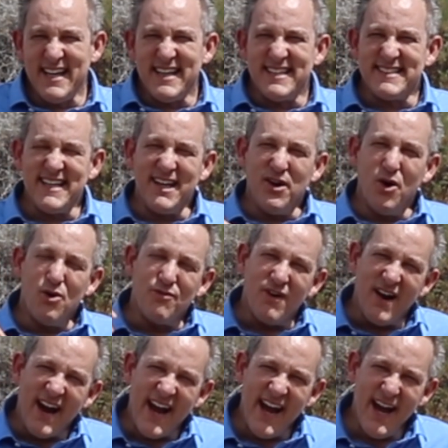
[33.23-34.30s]
is that over
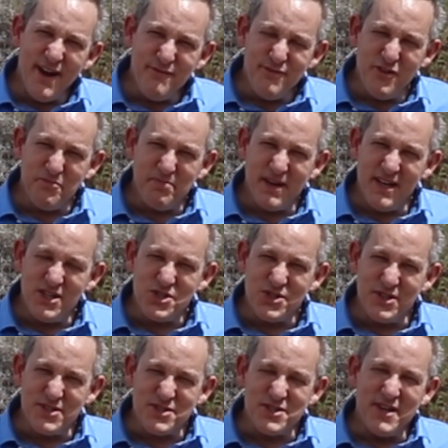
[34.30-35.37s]
half of
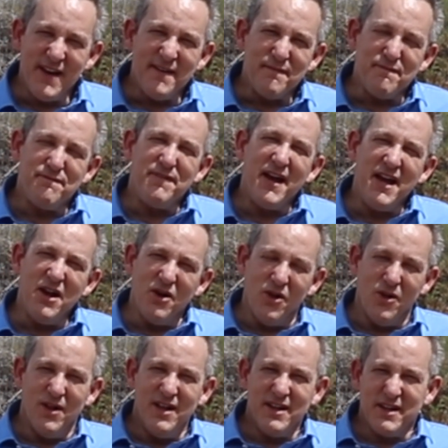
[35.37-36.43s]
patients
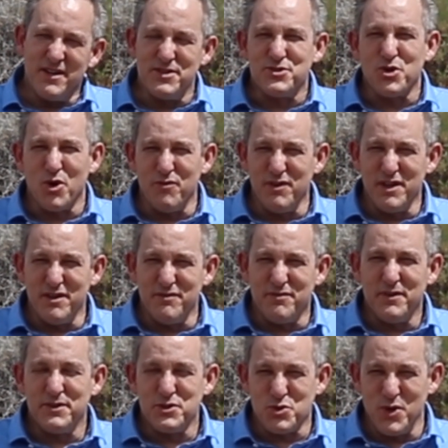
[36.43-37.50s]
fail conservative
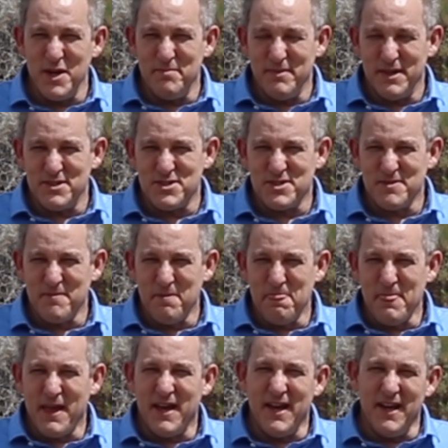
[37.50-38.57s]
treatments
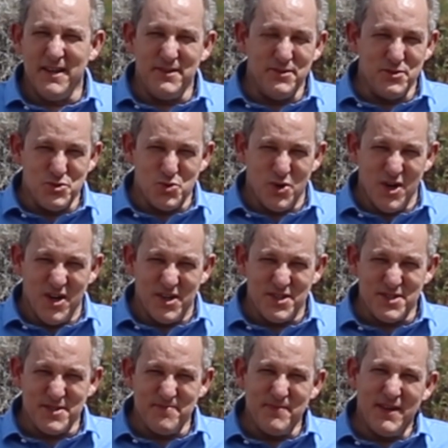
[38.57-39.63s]
and
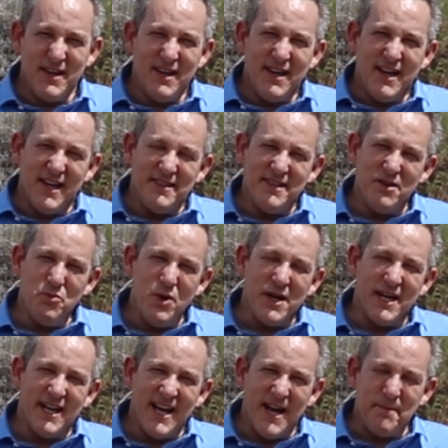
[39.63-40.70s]
drugs. And then what
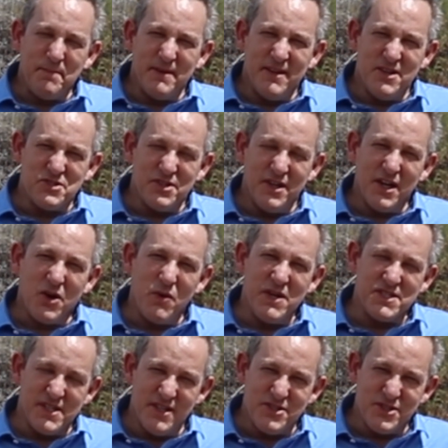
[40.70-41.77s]
can happen is an
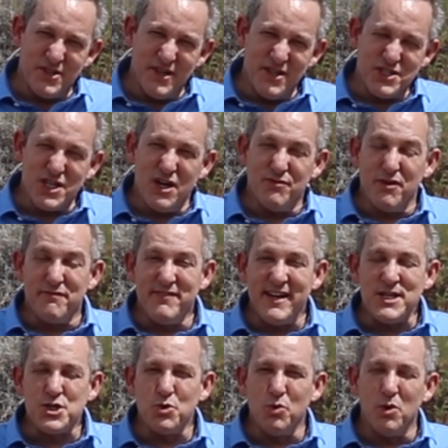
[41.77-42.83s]
increased incidence of
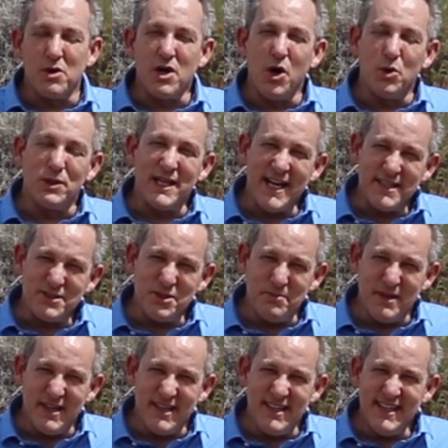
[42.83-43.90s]
eventual
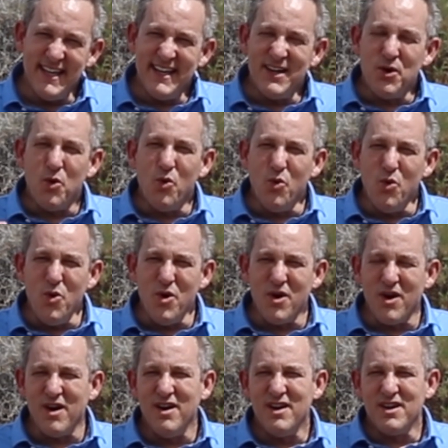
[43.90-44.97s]
colectomy
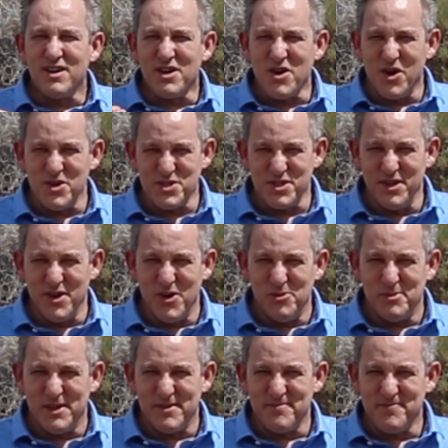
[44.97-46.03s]
or carcinoma.